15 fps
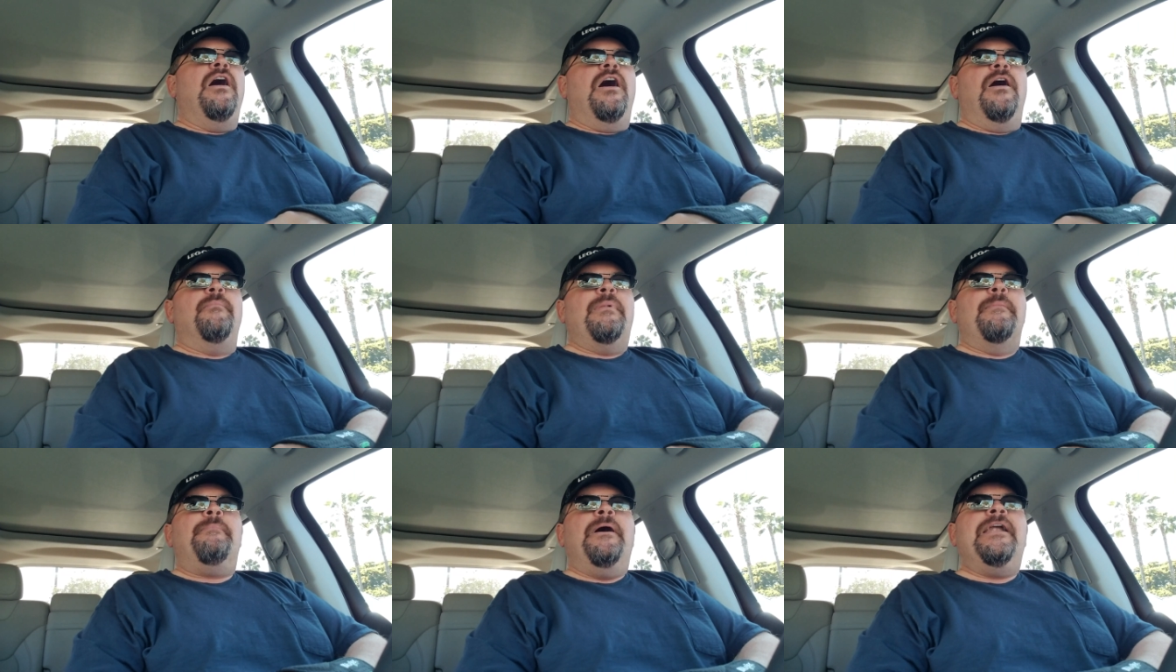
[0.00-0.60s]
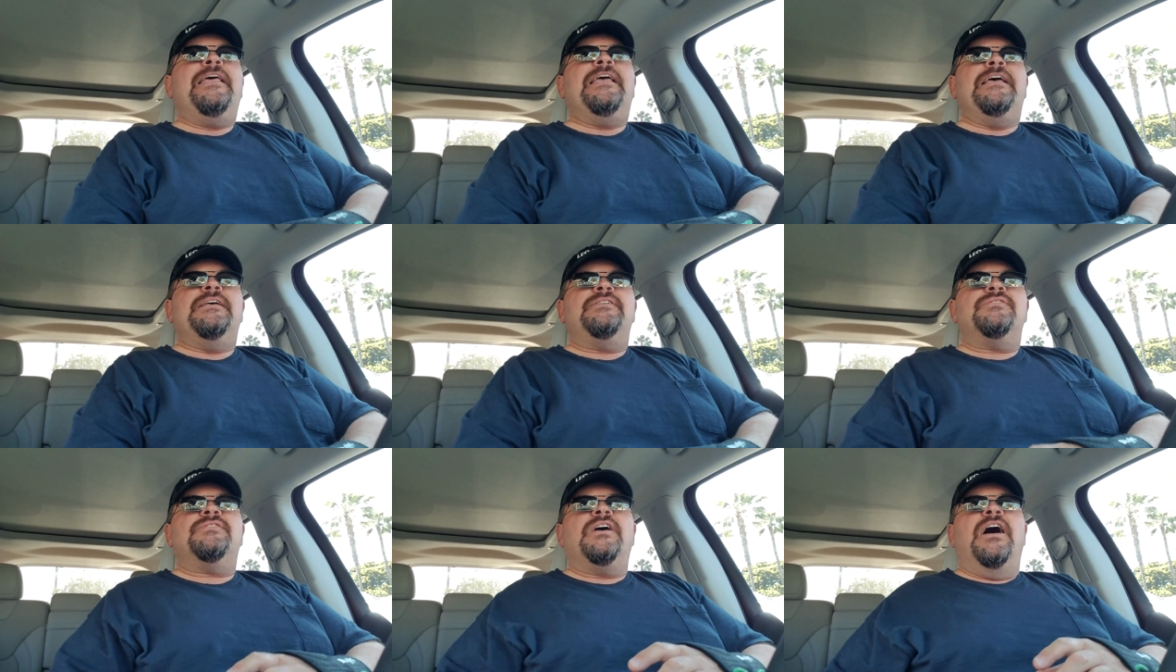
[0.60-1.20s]
Uh, my buddy
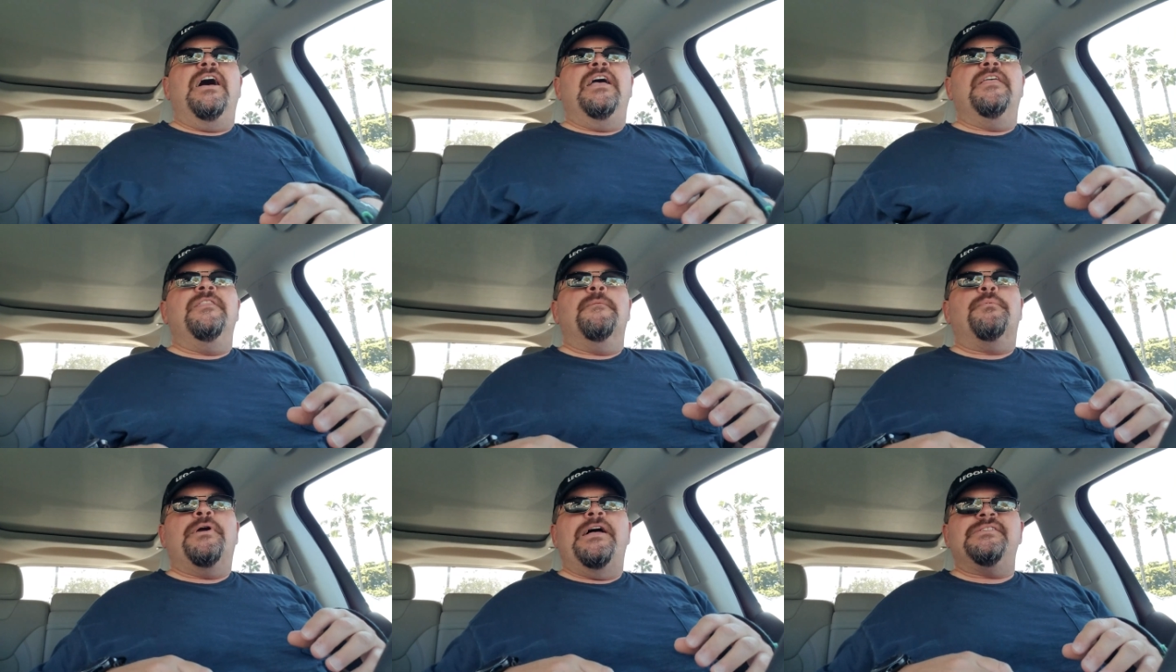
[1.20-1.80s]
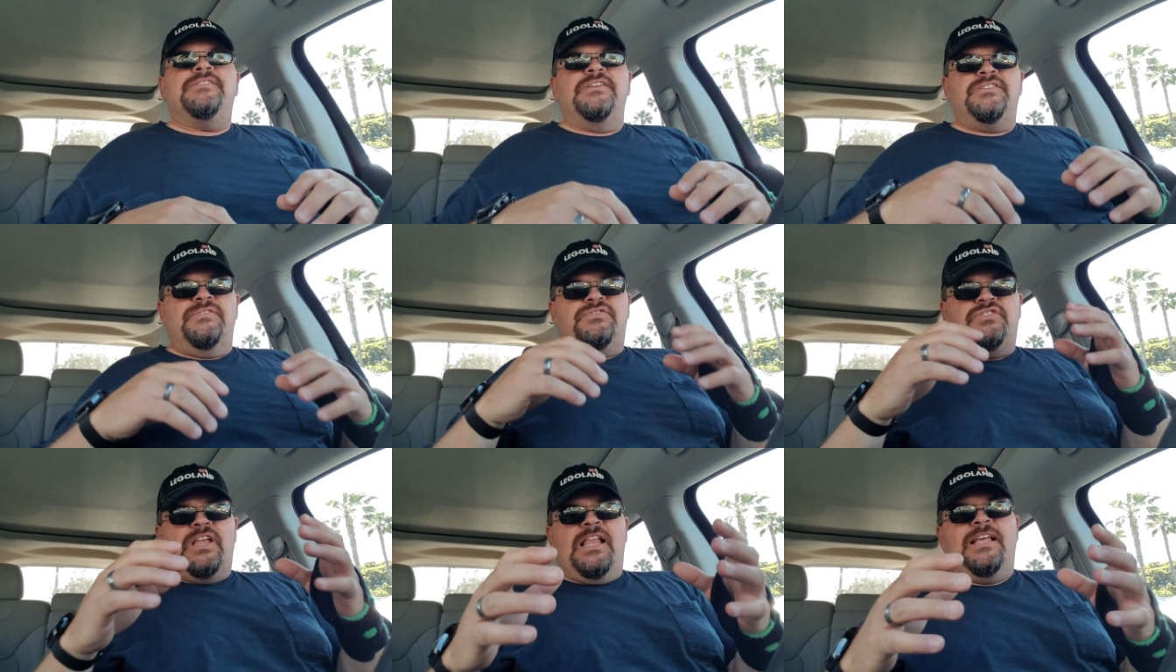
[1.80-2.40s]
is uh, in the process
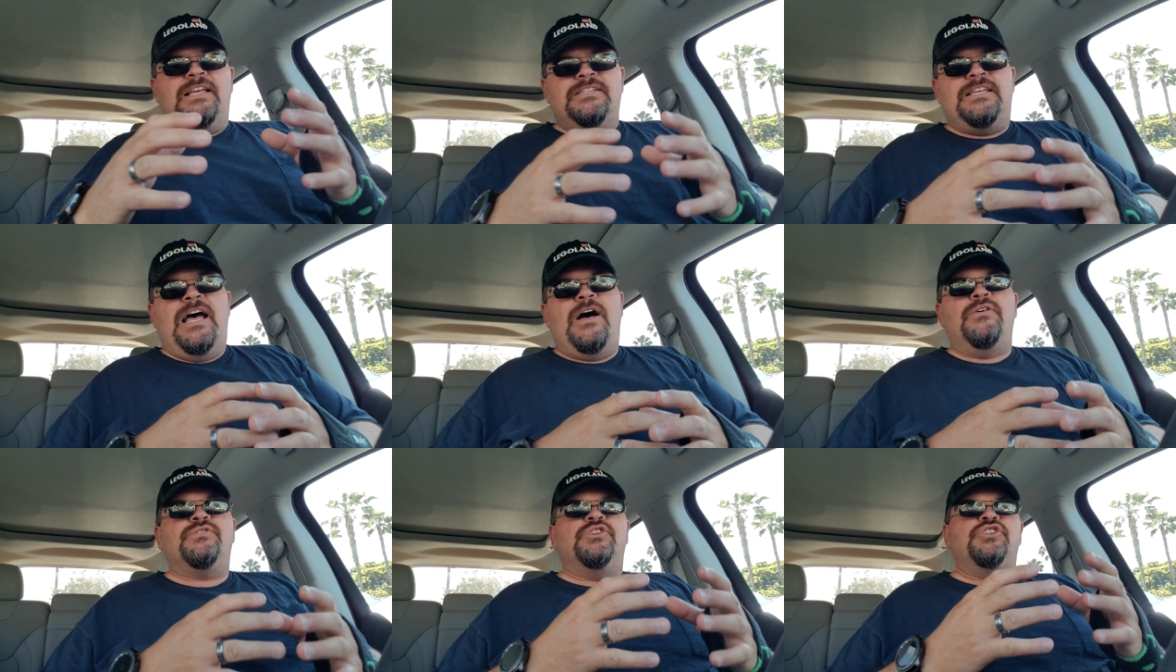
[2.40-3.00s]
of selling his house.